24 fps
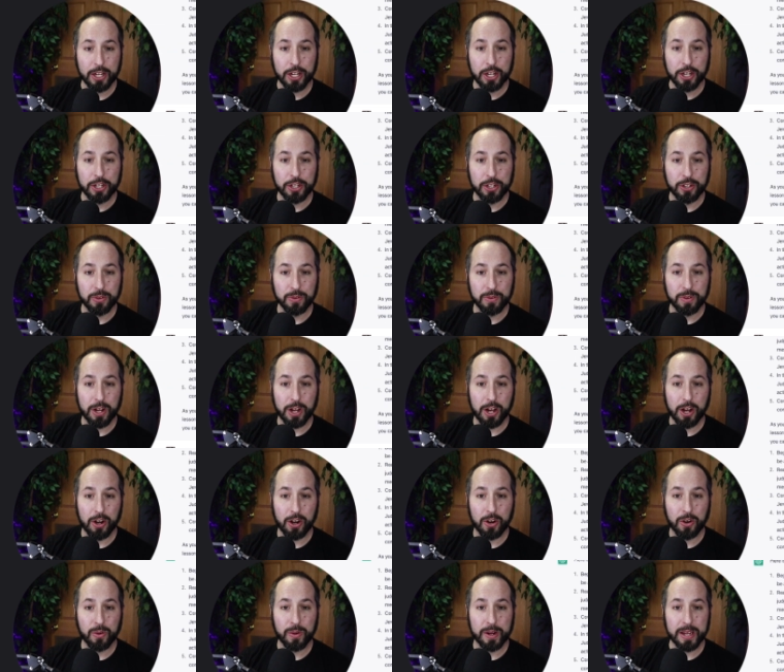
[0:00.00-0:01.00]
You
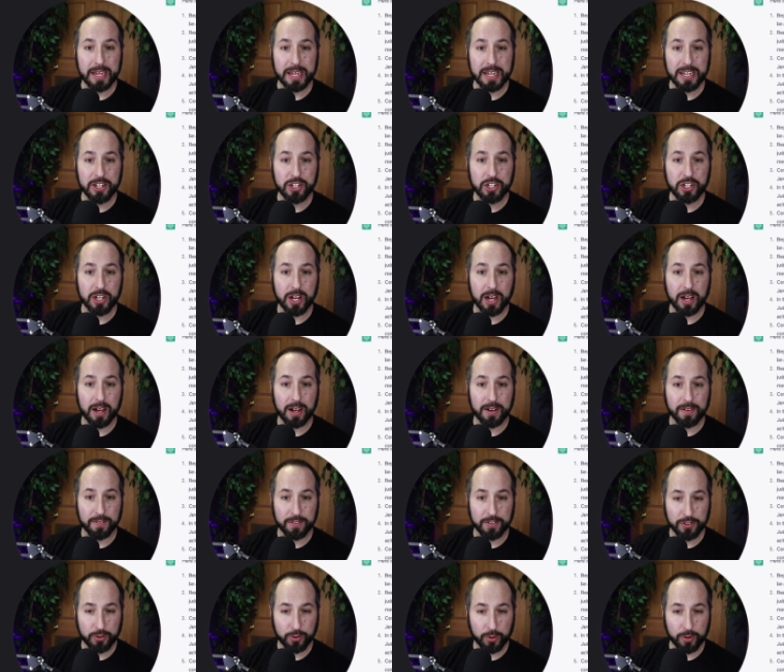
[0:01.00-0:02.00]
know each
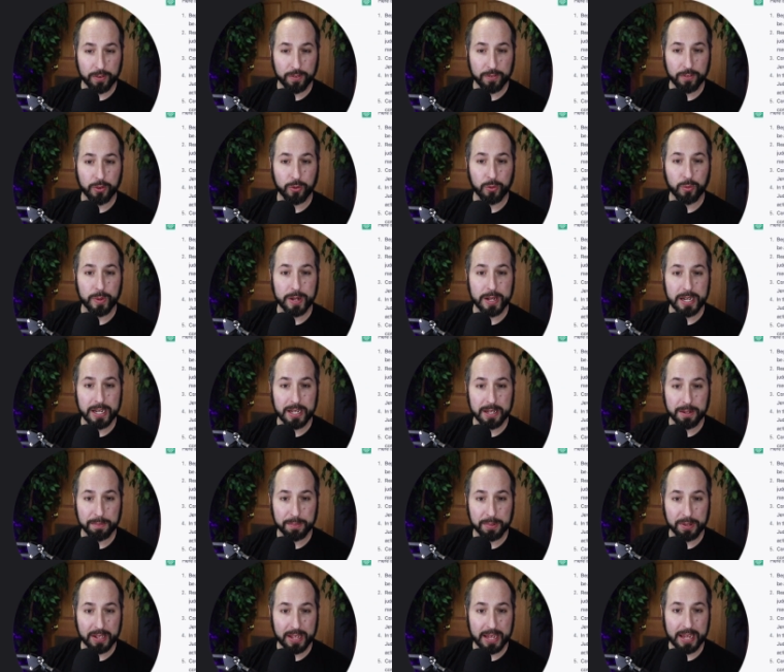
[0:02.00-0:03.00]
of sort of the reading
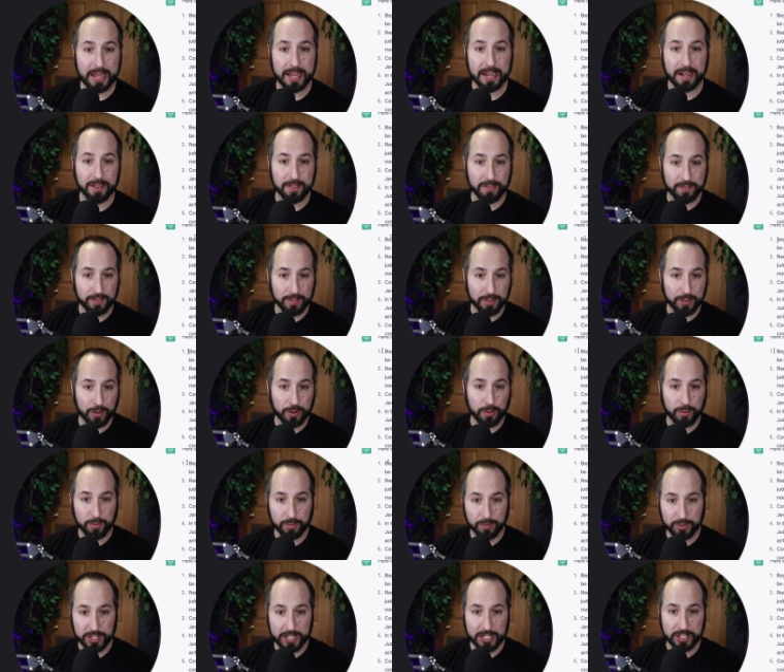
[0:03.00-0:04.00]
plan of no,
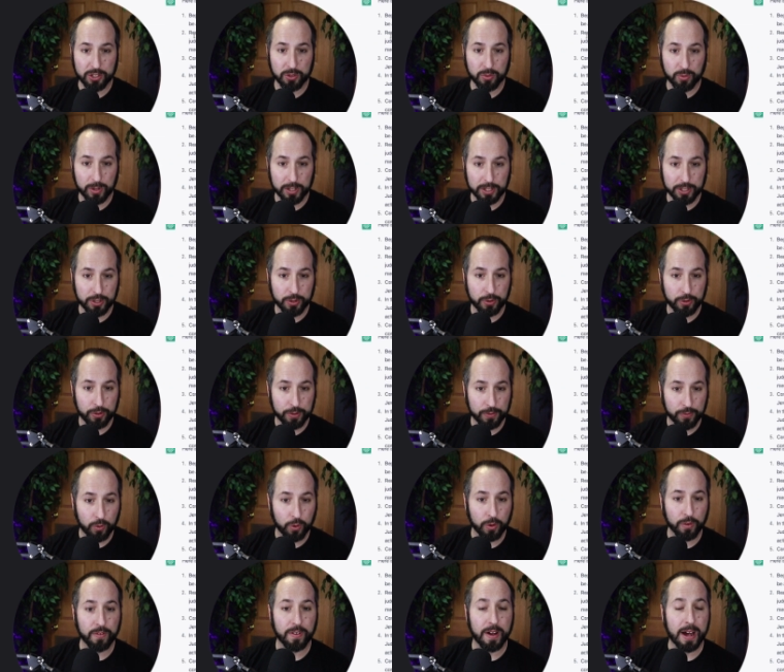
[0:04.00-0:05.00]
section one, two, three,
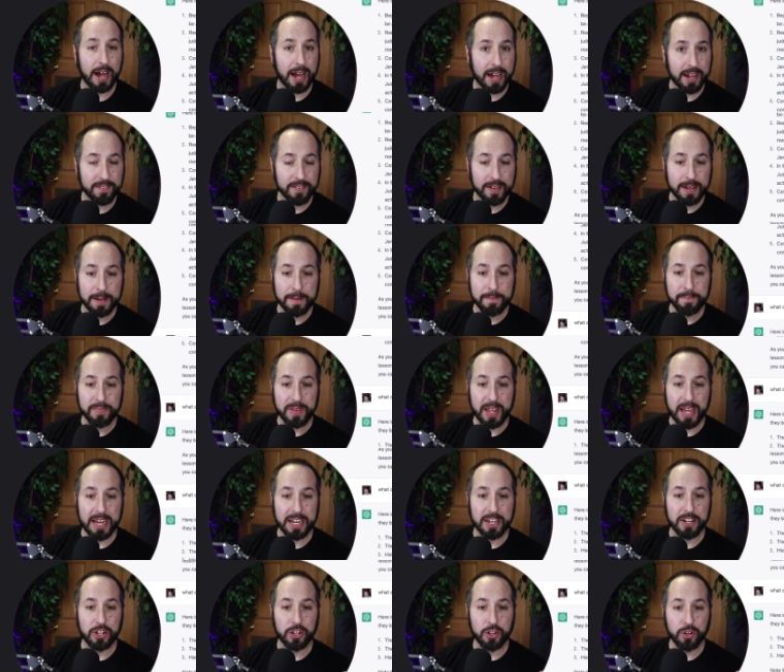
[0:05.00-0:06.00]
four, five,
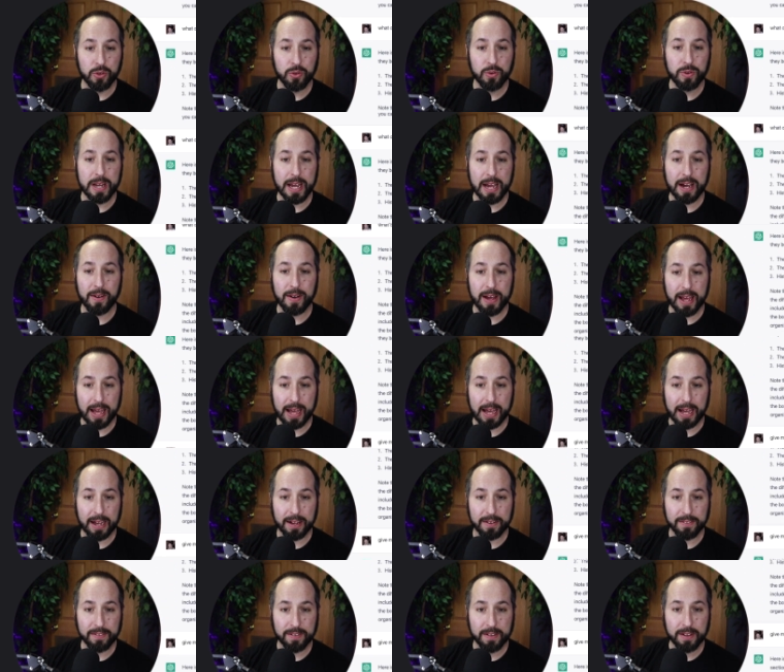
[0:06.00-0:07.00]
and you now
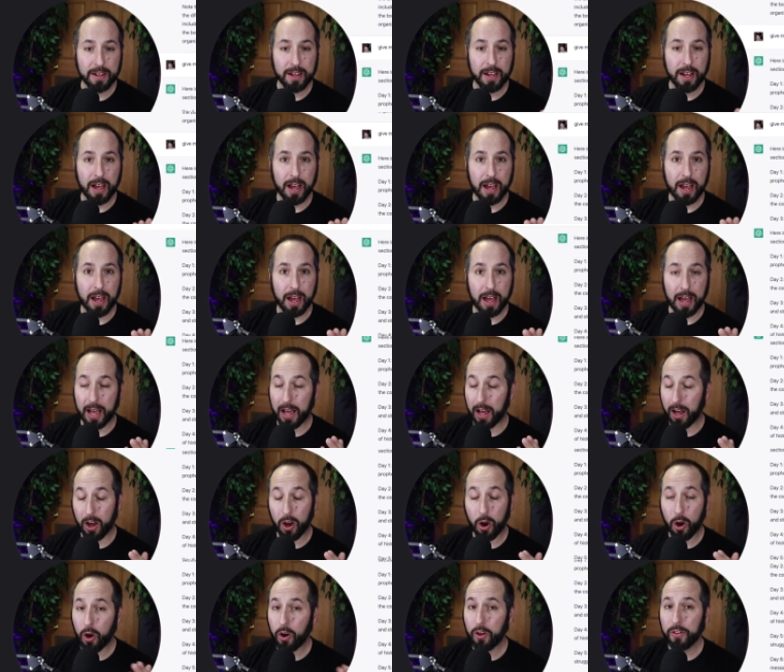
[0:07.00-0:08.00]
have
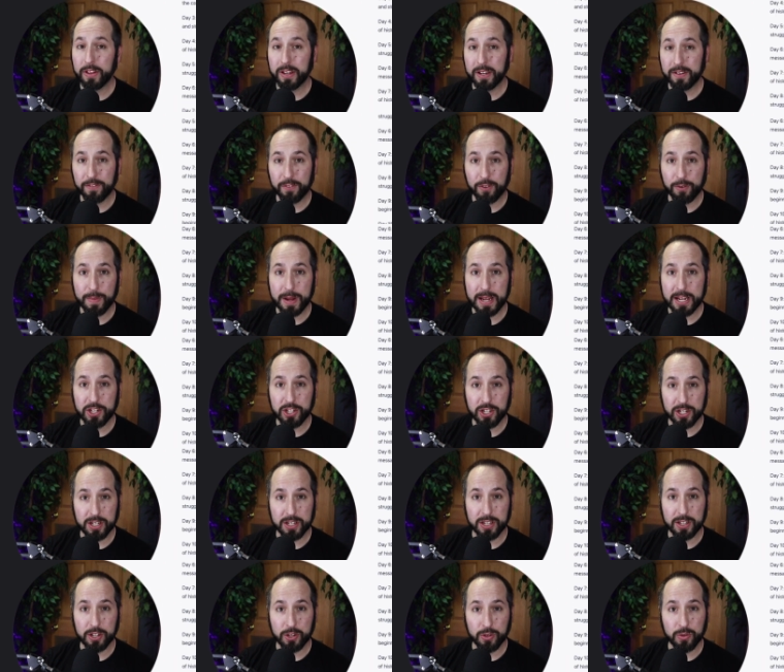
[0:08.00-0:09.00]
all the
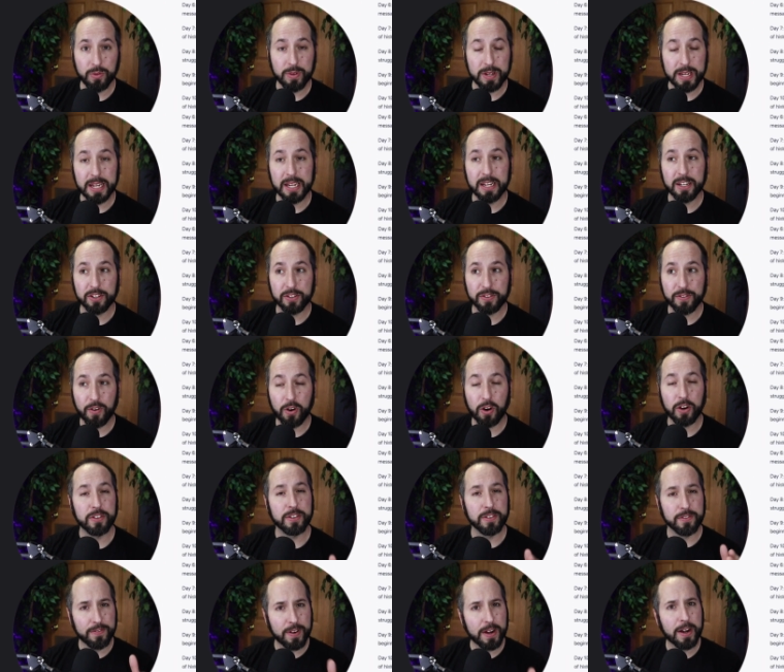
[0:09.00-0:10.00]
information you need as far as
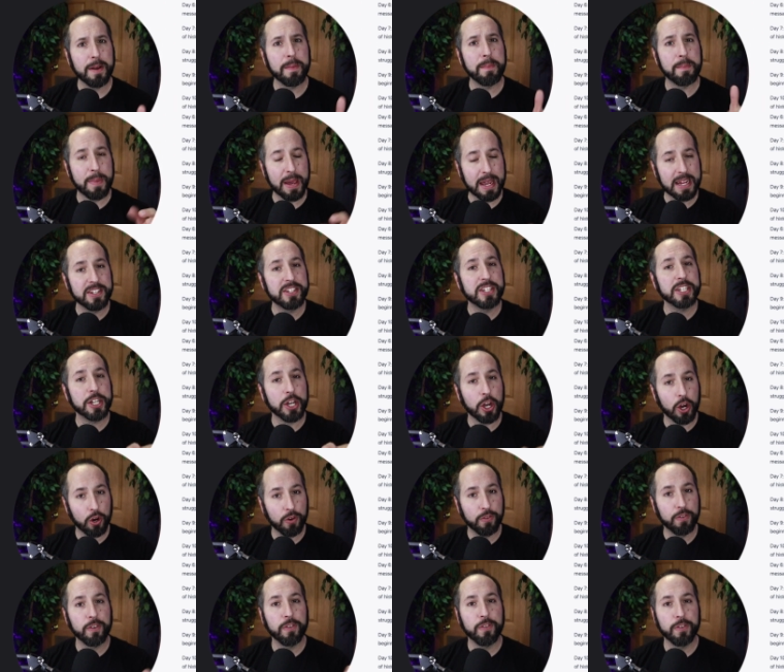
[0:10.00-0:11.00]
a very basic
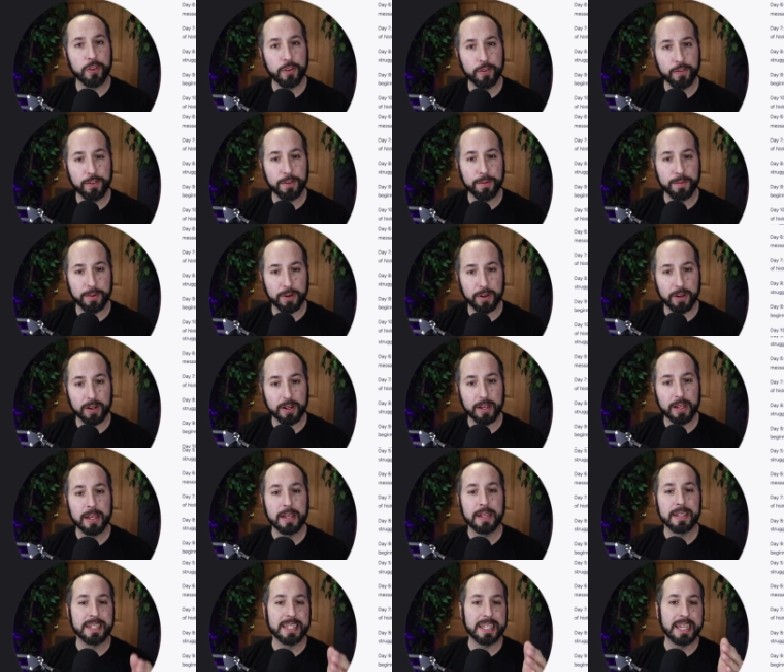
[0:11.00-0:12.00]
overview of the book
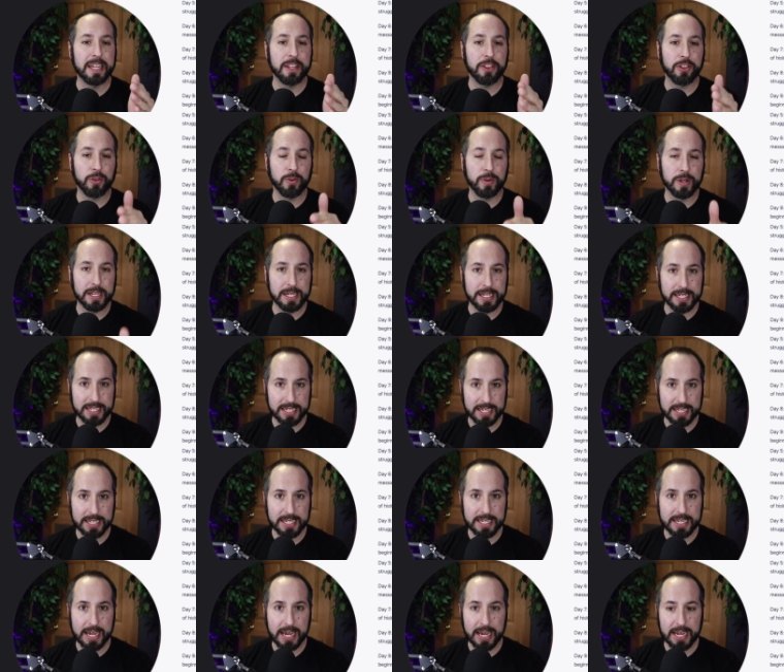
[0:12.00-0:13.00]
to get through it in
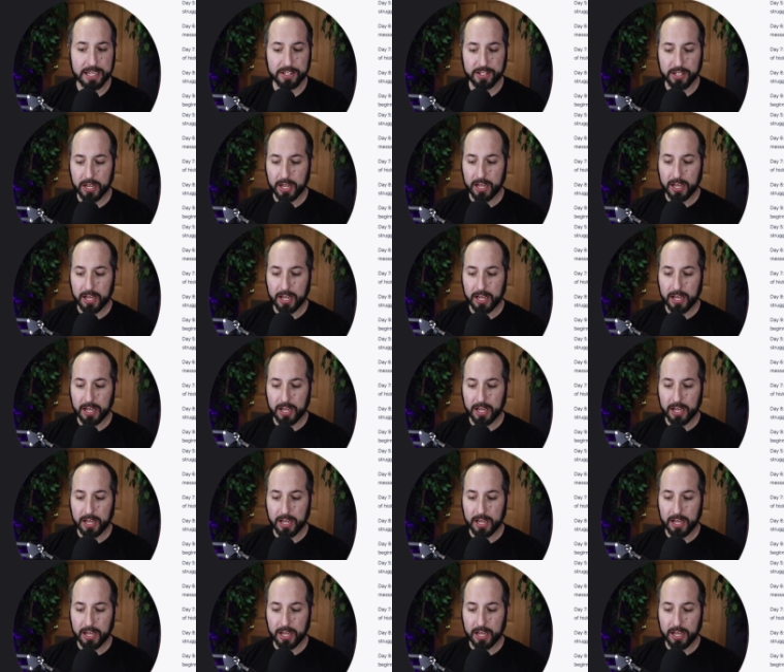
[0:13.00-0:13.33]
ten days